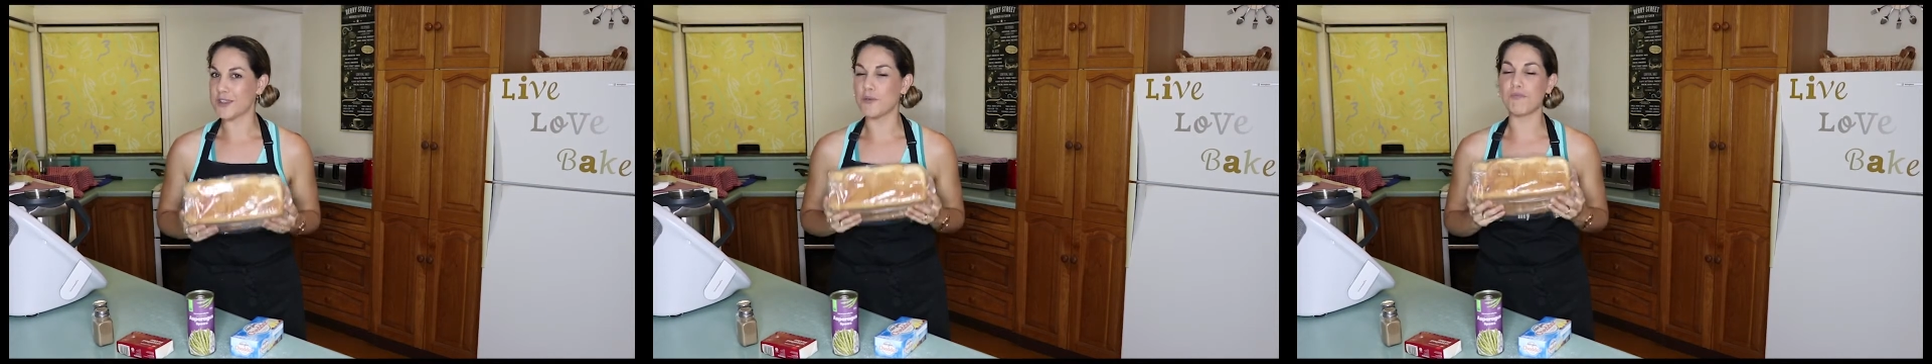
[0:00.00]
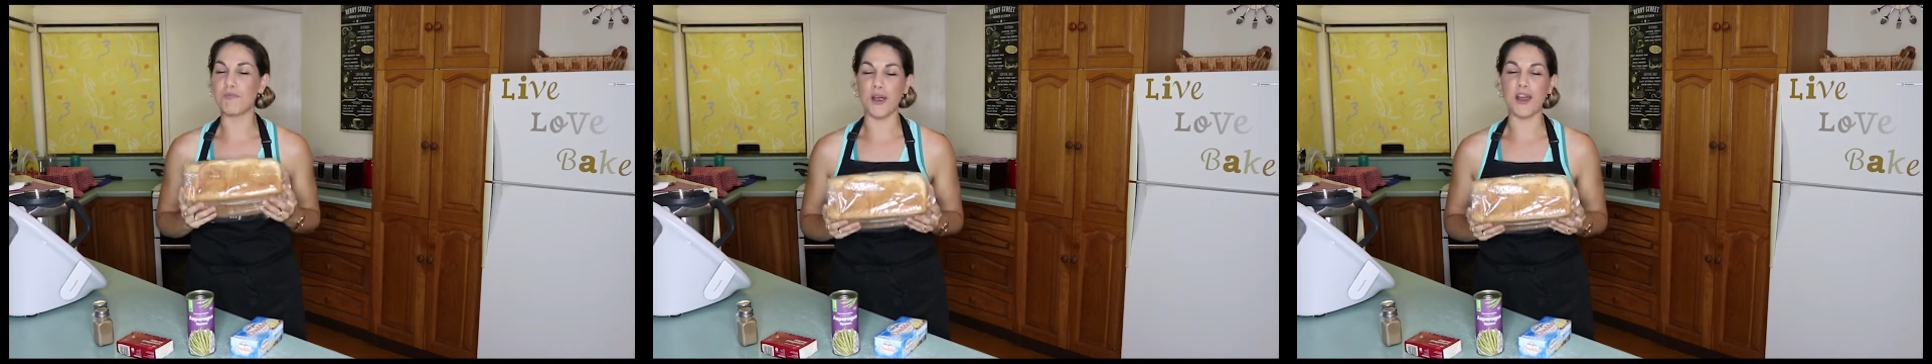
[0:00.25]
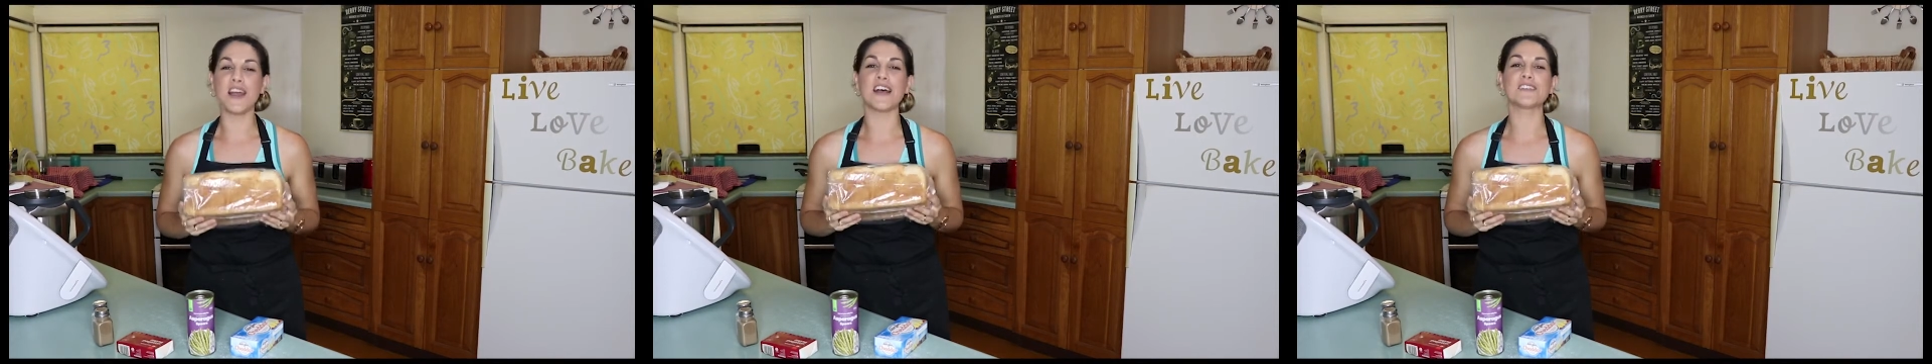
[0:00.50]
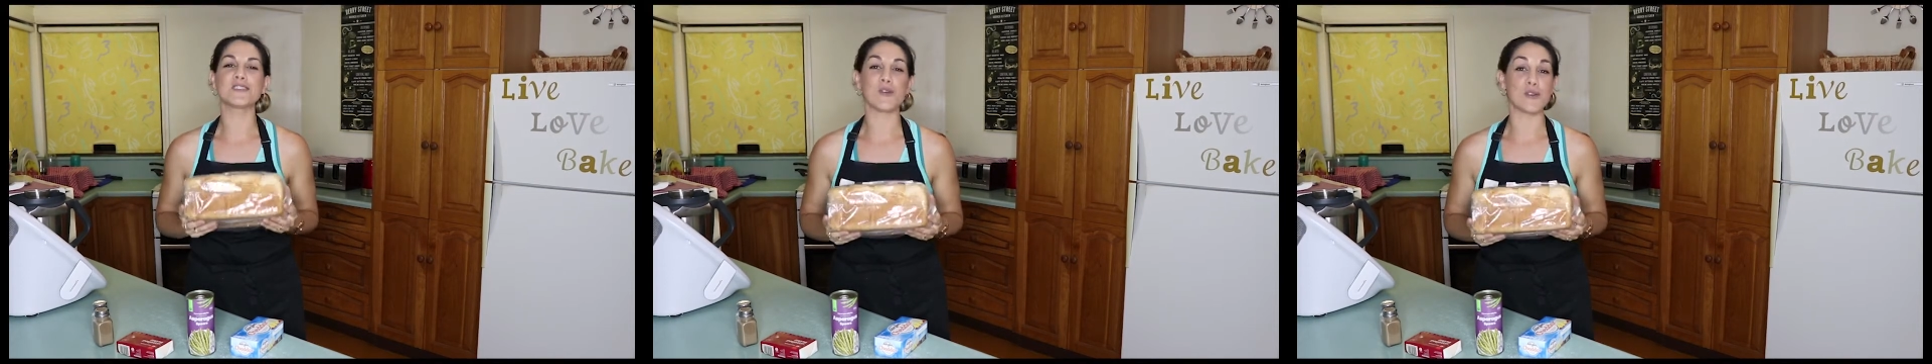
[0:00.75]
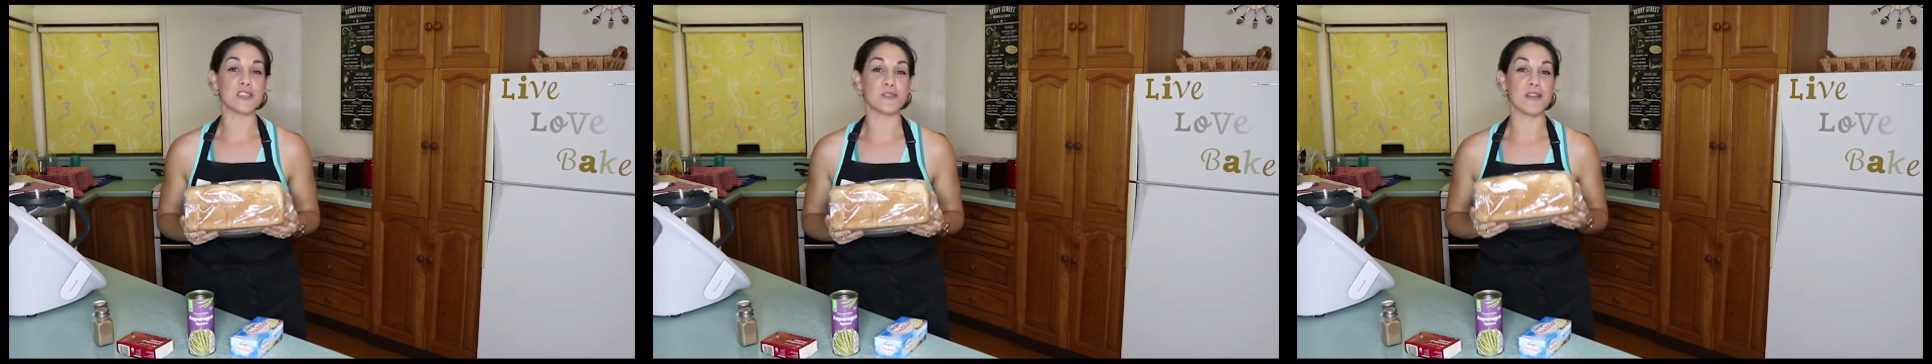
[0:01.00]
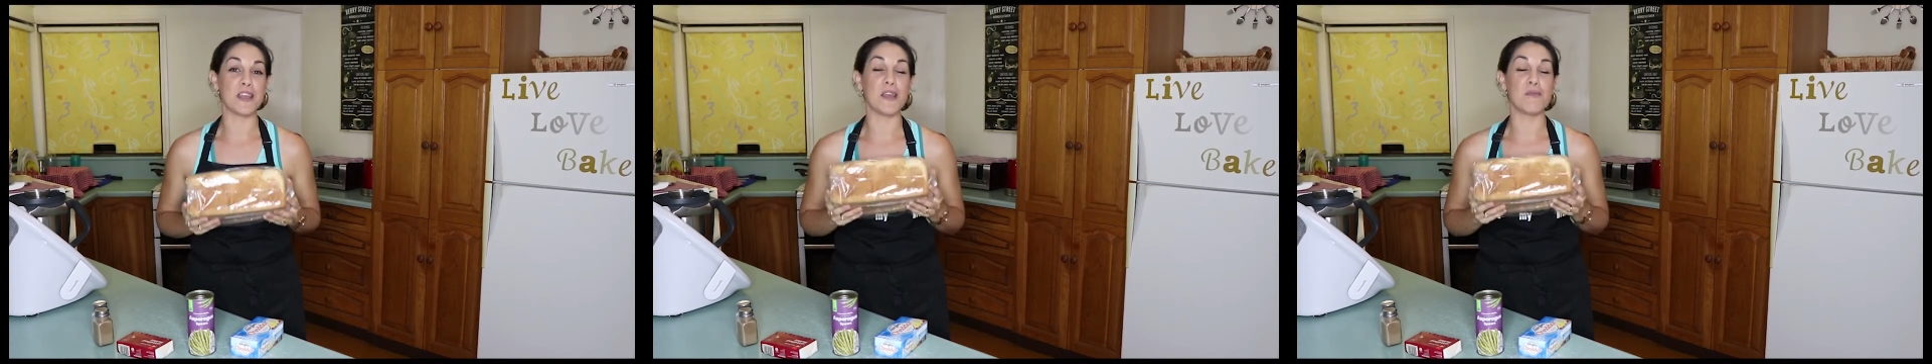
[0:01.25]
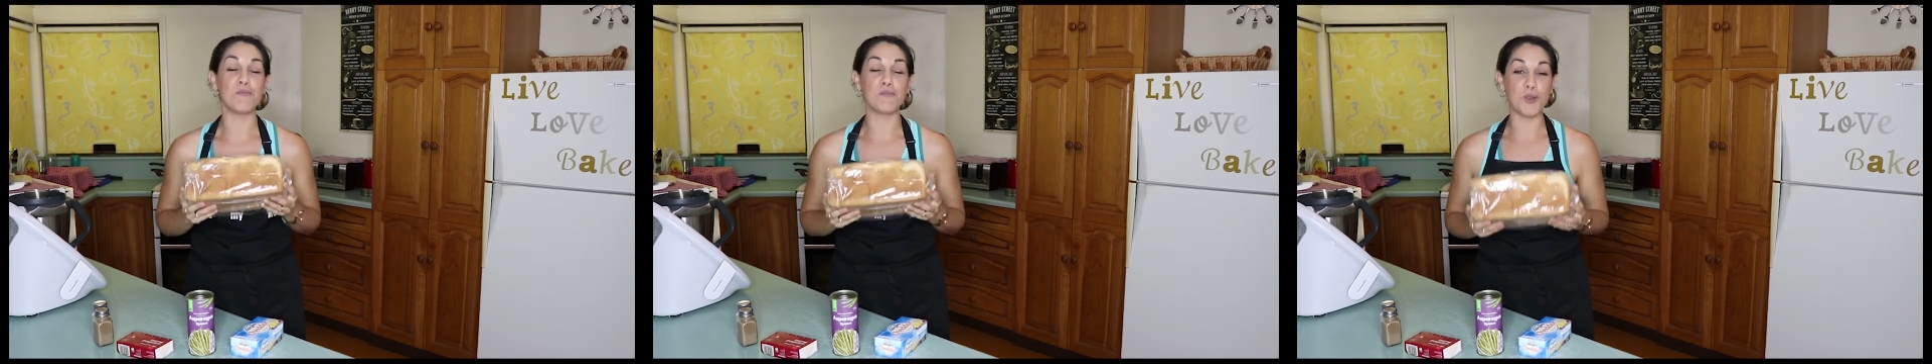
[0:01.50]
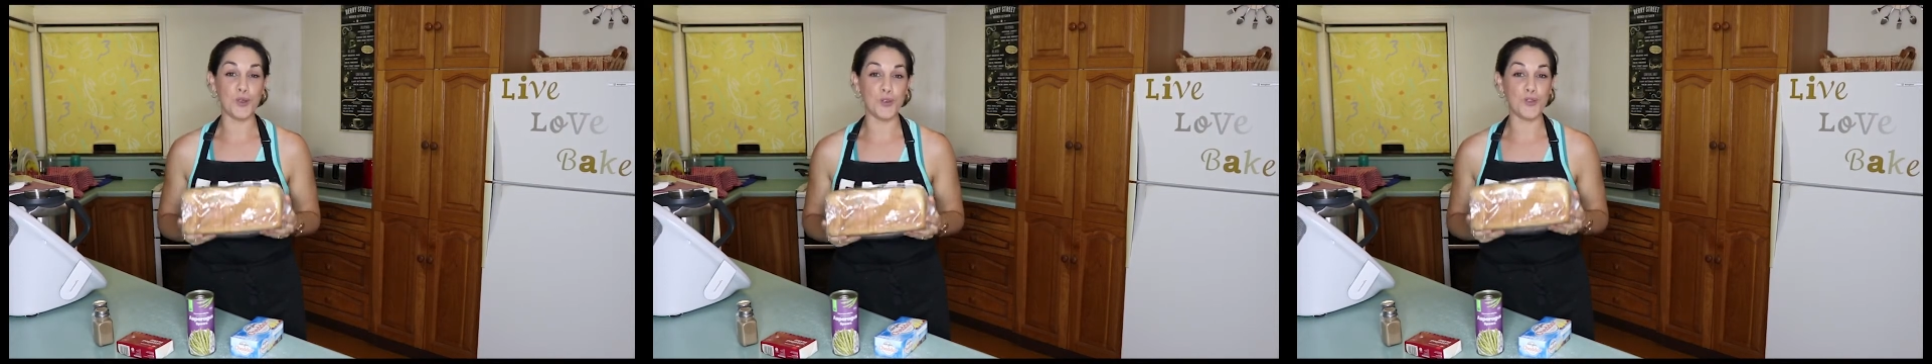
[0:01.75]
The bread has got to be
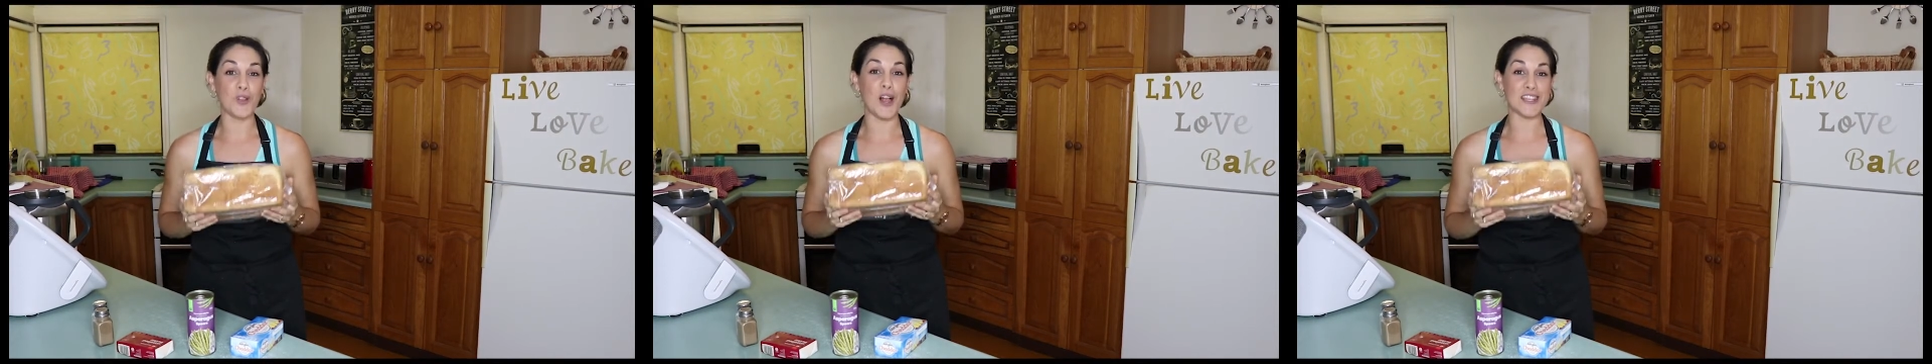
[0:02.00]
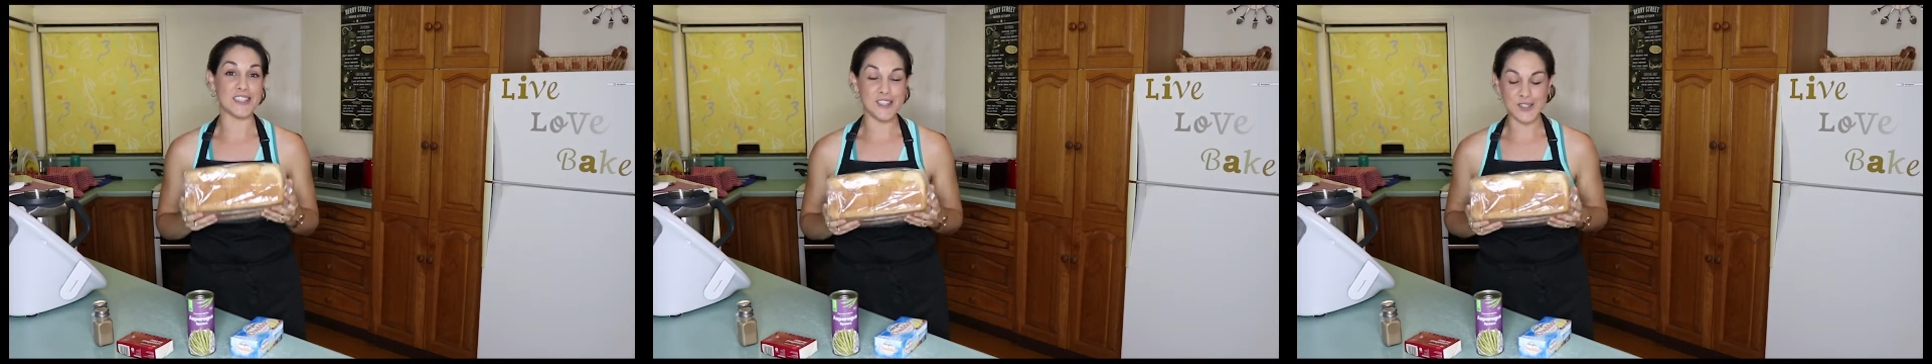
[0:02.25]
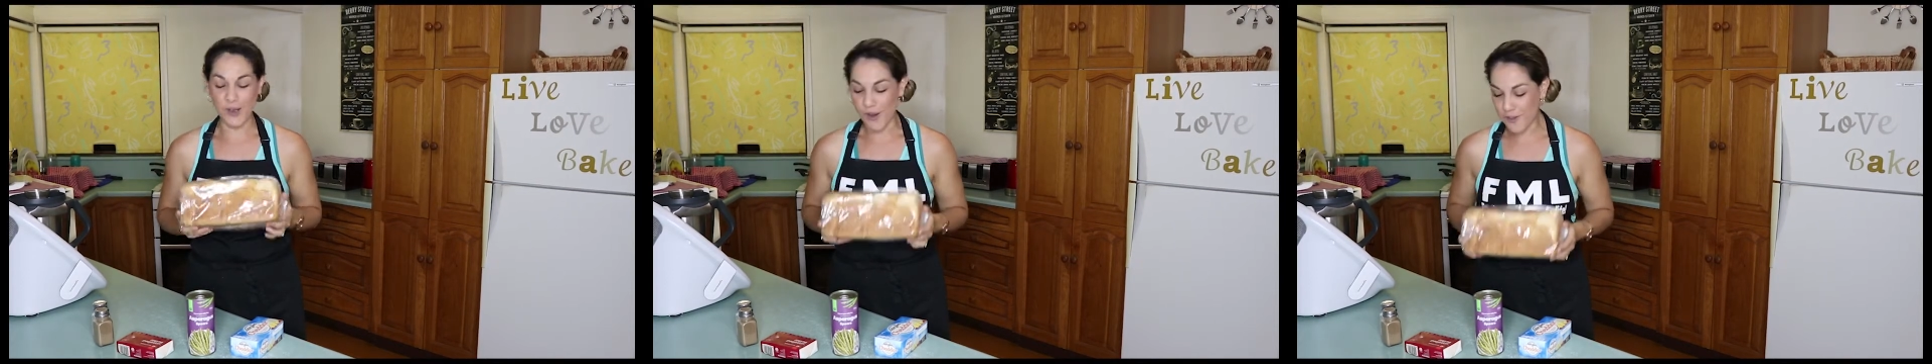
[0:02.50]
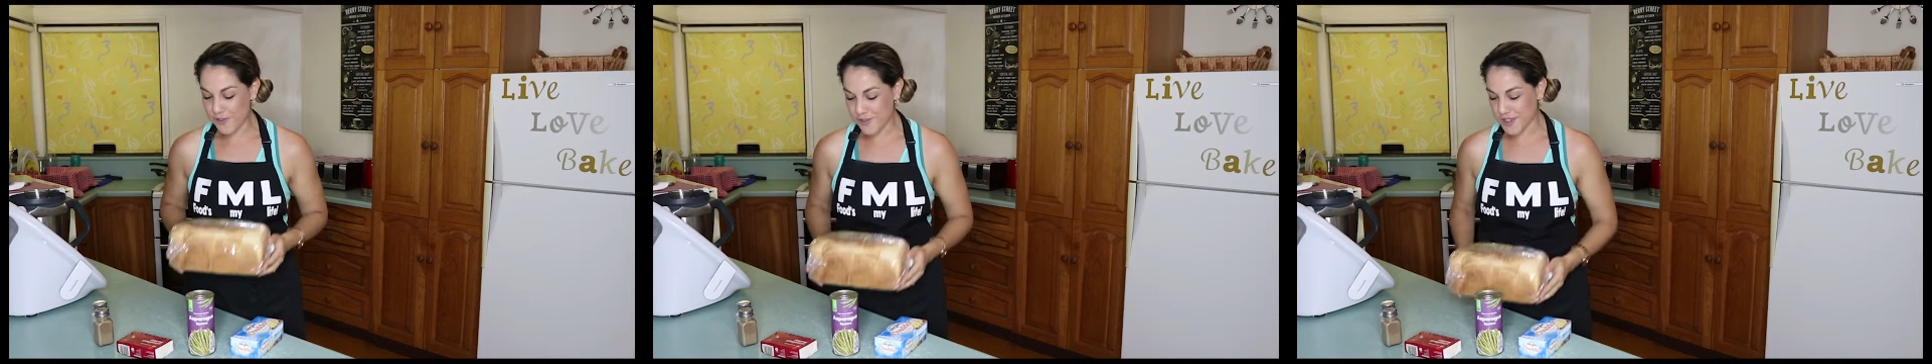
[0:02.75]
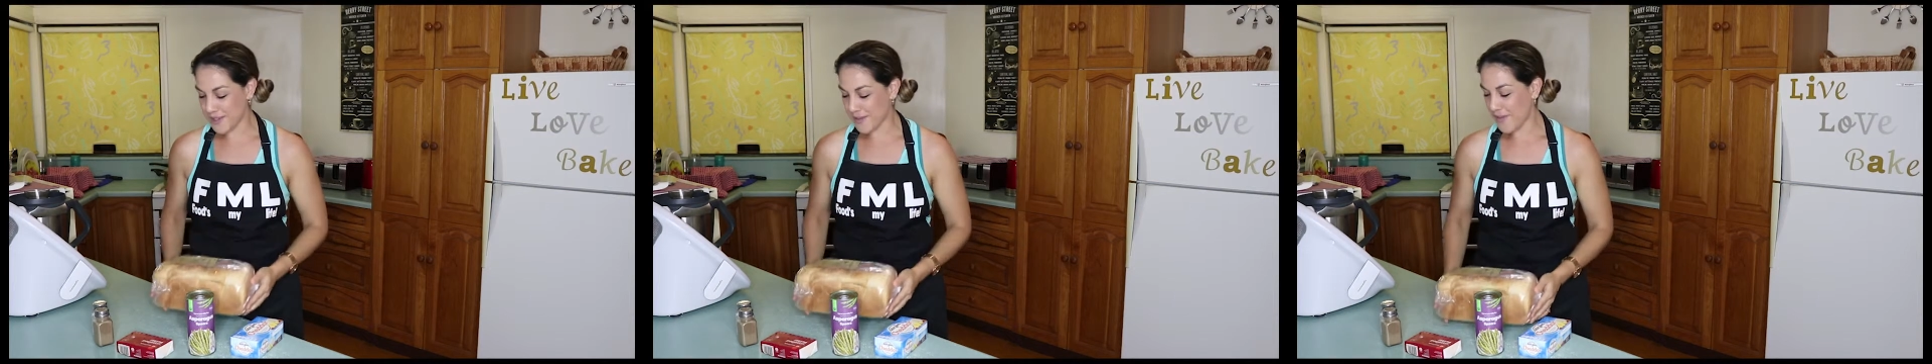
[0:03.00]
beautiful and soft.